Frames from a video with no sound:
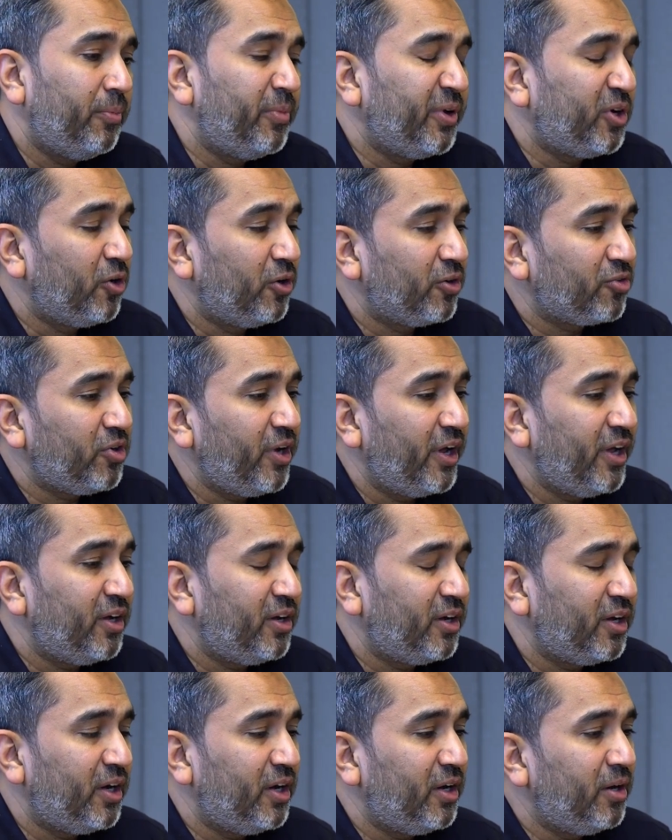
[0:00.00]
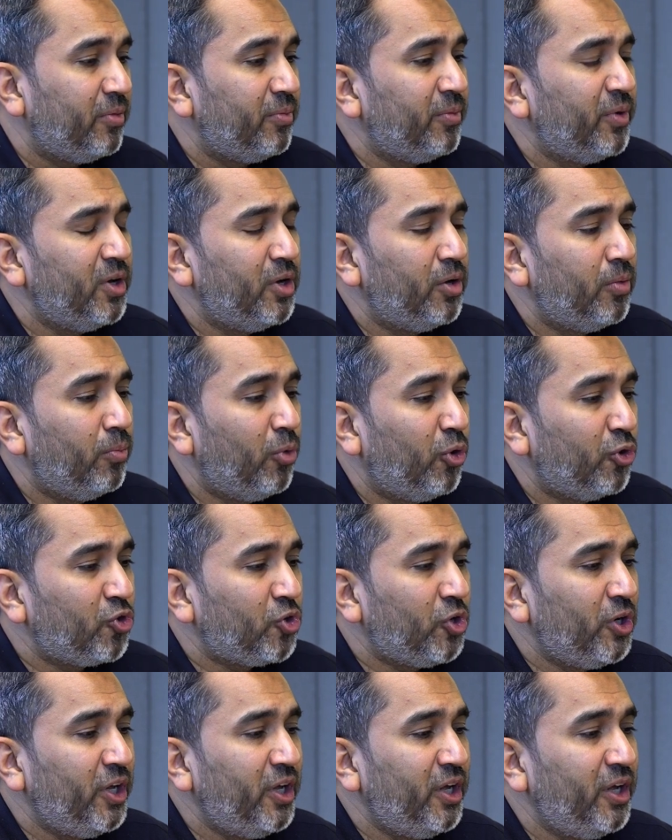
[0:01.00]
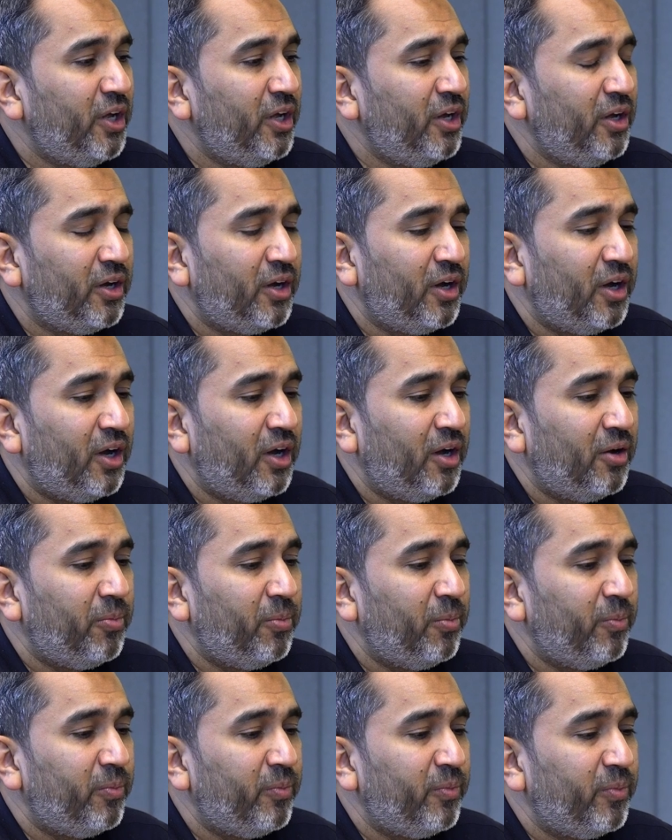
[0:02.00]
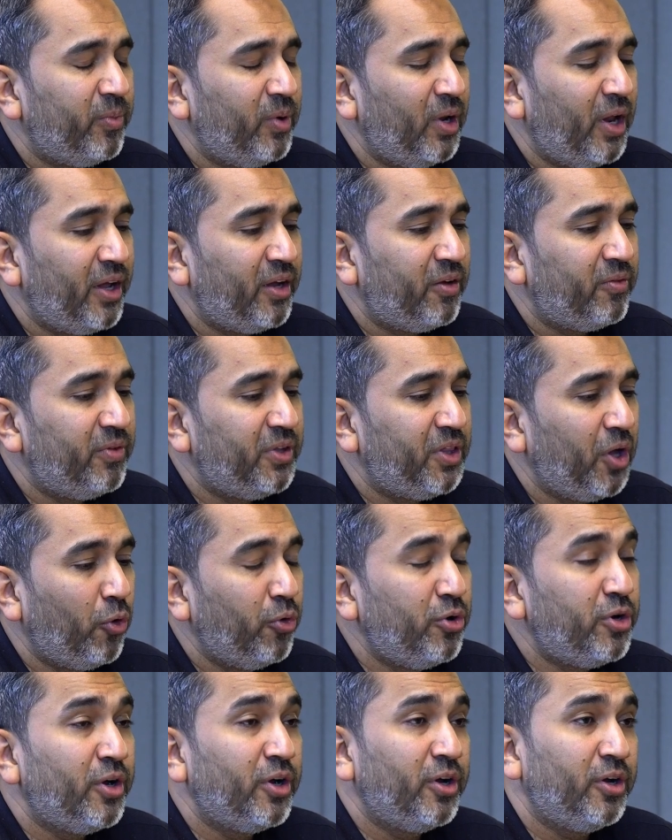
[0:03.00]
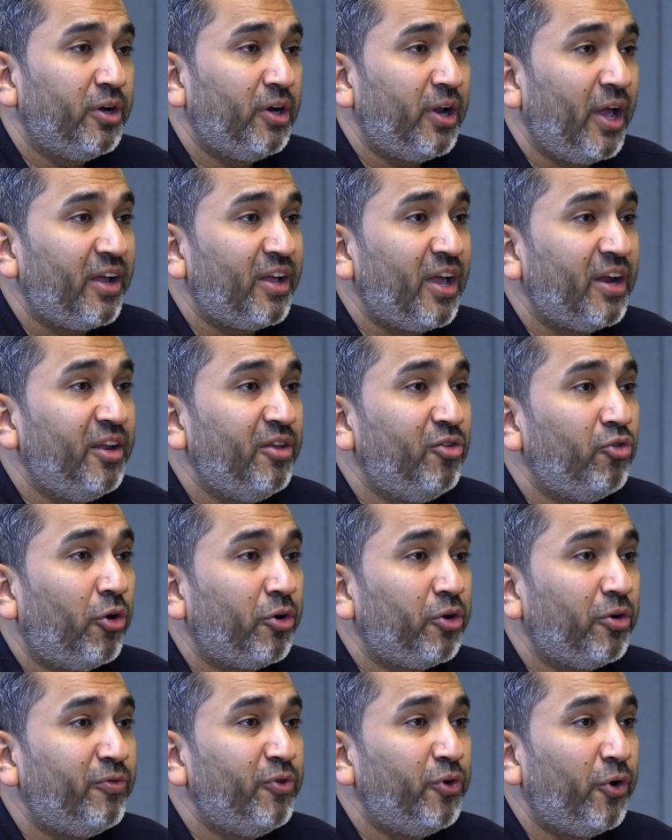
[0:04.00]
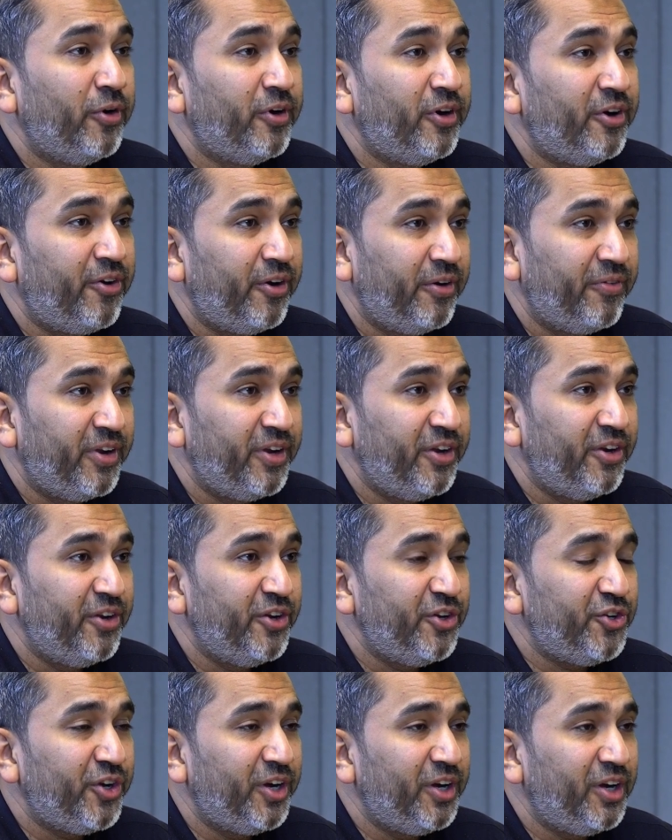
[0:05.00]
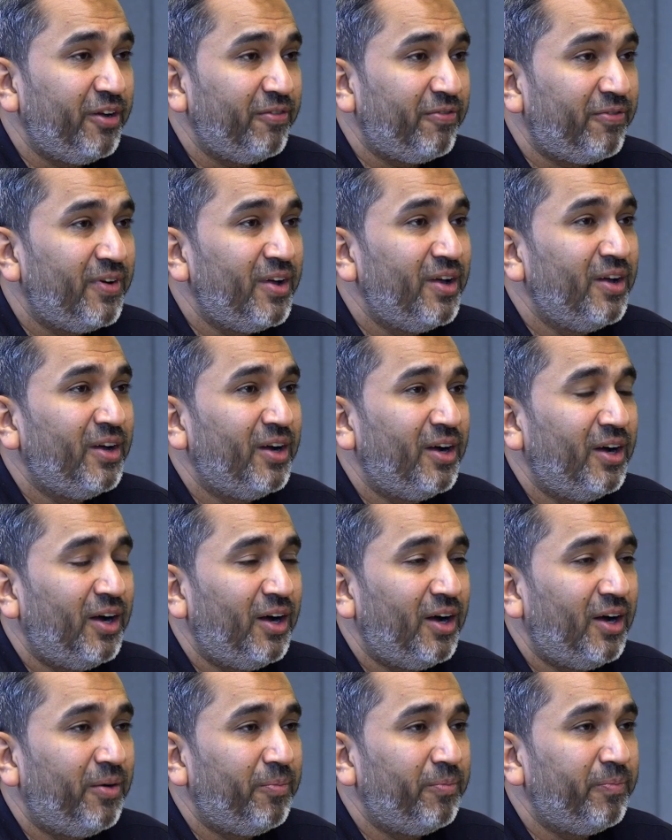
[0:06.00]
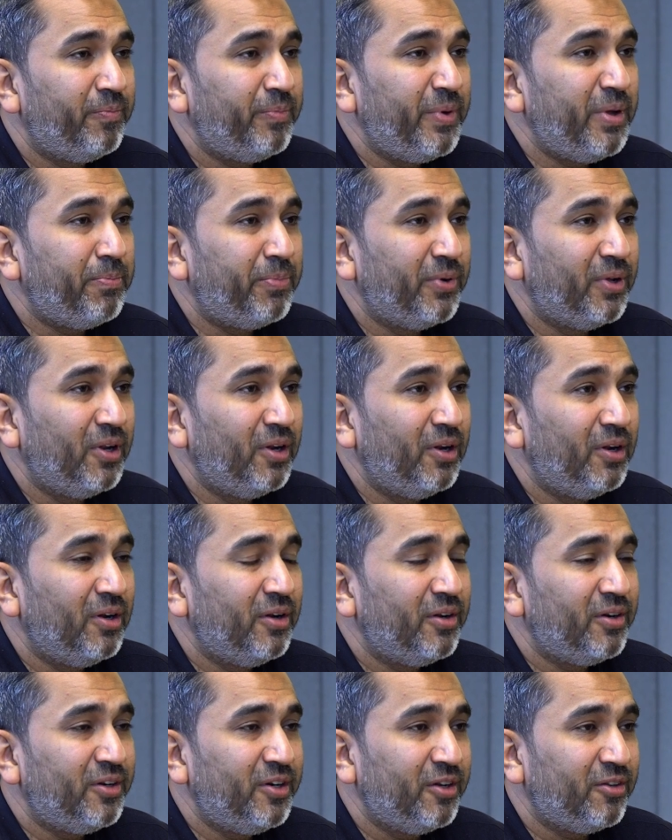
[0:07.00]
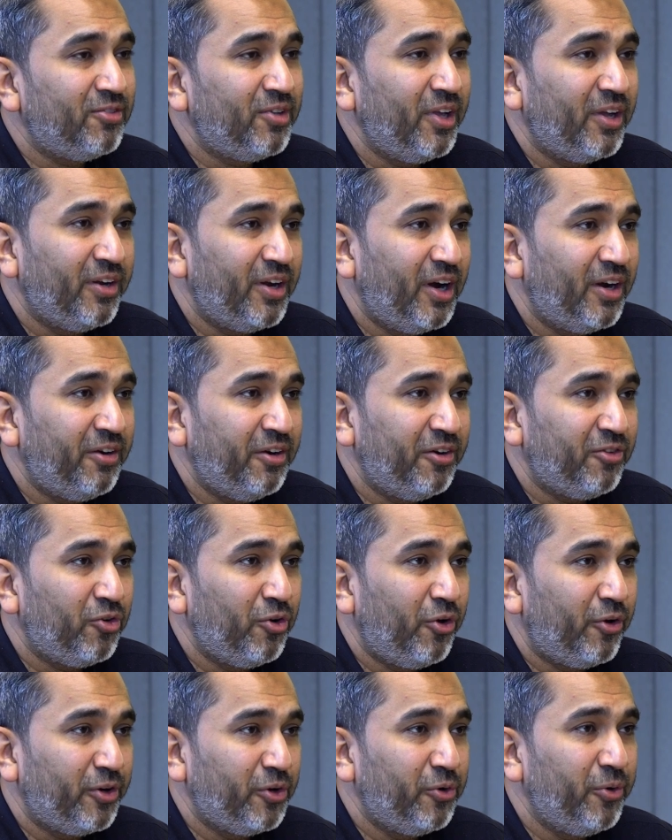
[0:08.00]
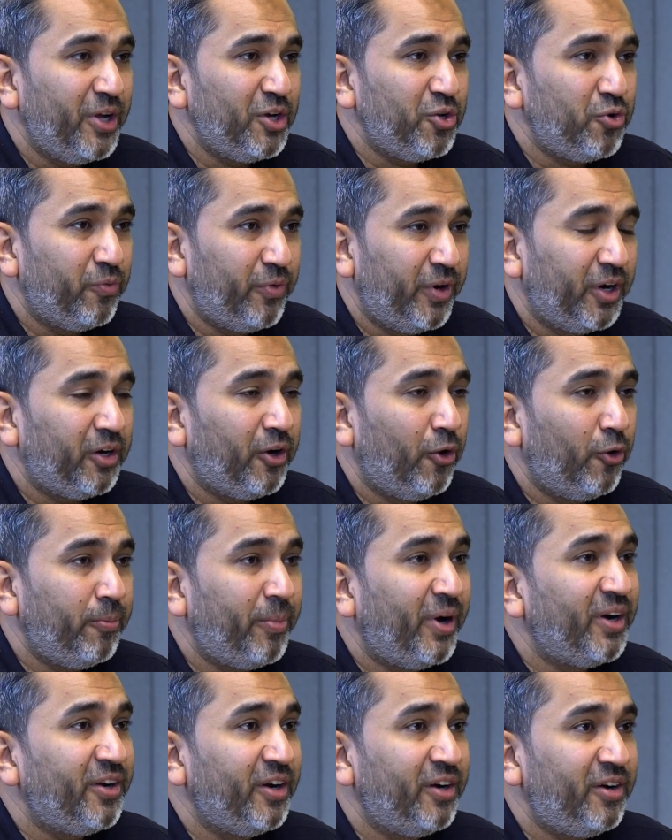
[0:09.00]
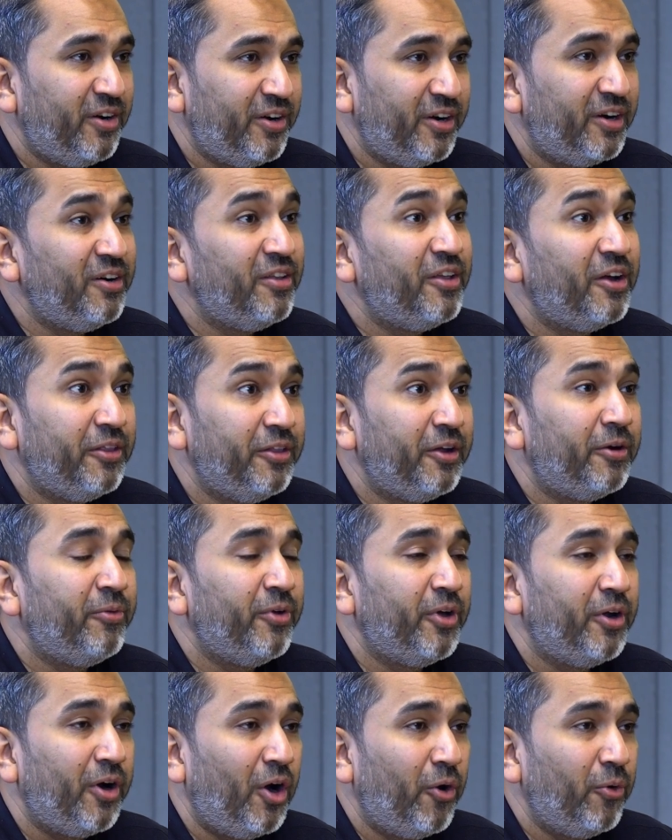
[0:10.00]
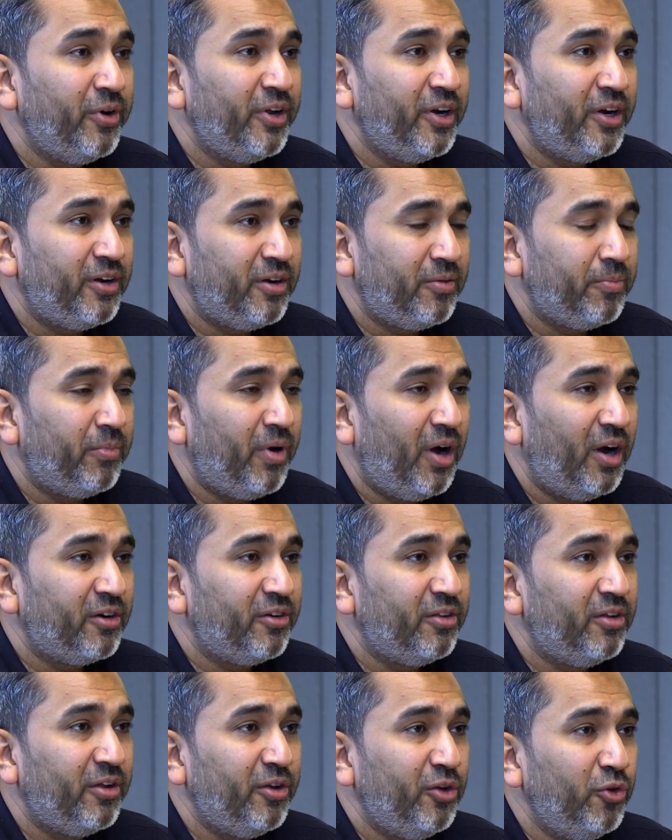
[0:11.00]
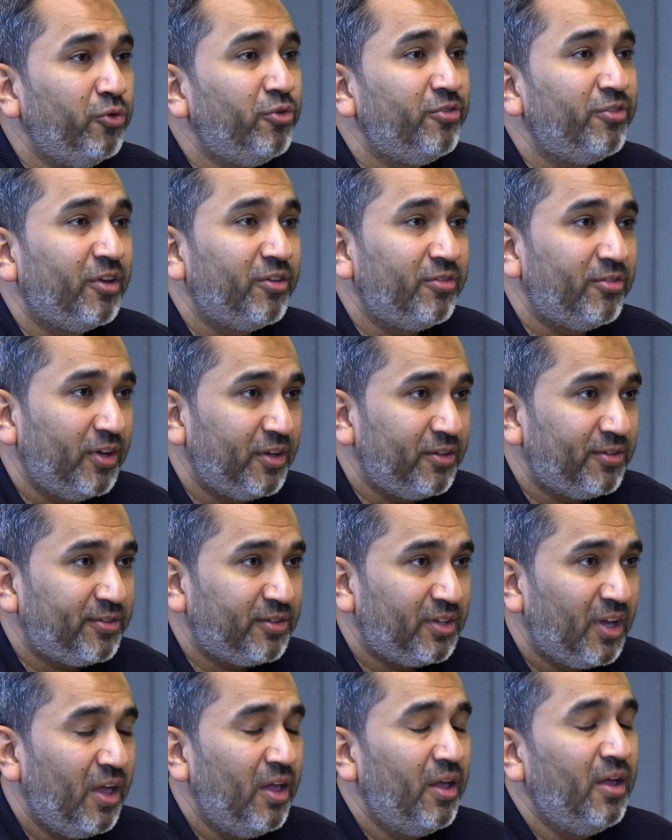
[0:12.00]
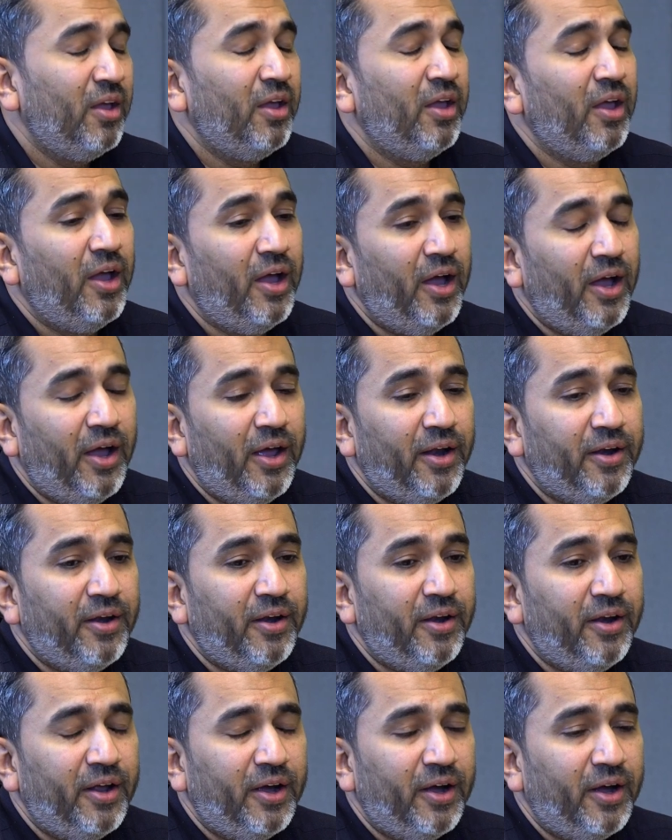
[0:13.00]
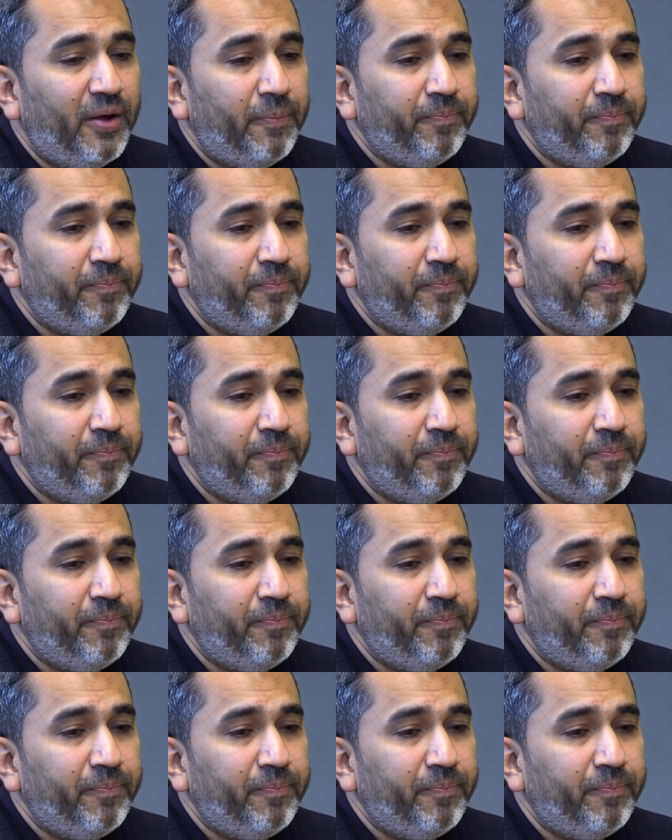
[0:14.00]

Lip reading: Because mostly without any sort of donor-driven initiative, people just think that it's not going to work out, but it turned the other way around. It marked the huge success, and